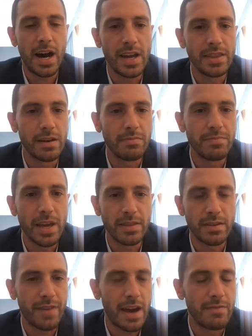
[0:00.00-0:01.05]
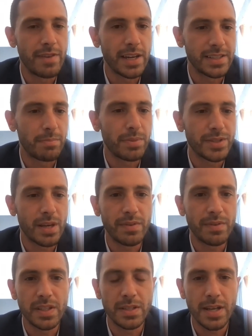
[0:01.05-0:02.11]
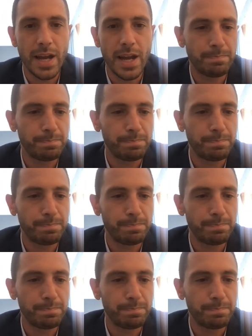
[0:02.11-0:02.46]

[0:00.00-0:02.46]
in the five examples that we've seen today.